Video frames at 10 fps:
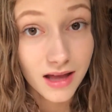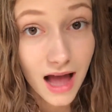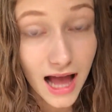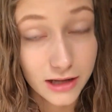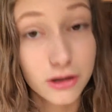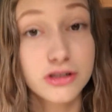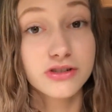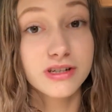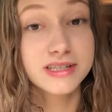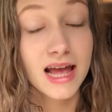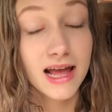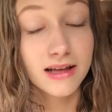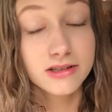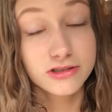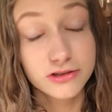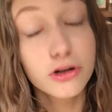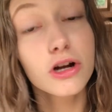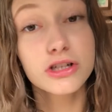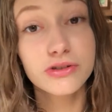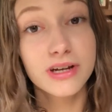I encourage you to take
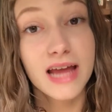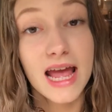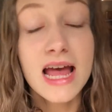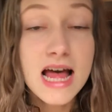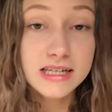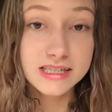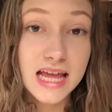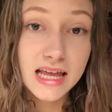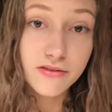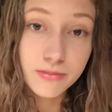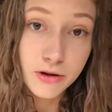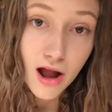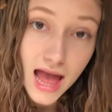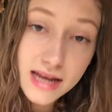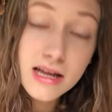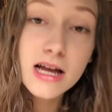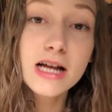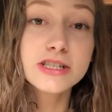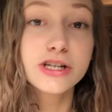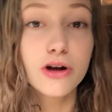encourage you today to take it from your head
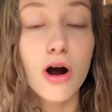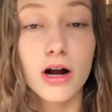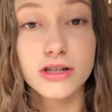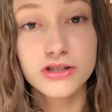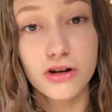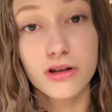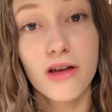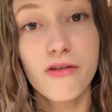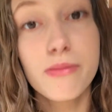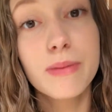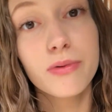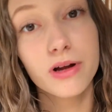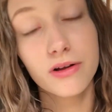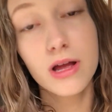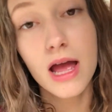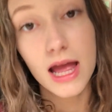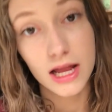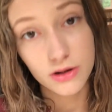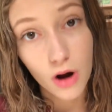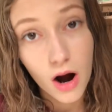to your heart. Start loving people in,
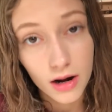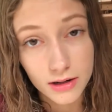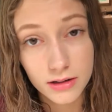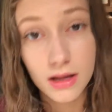in your heart,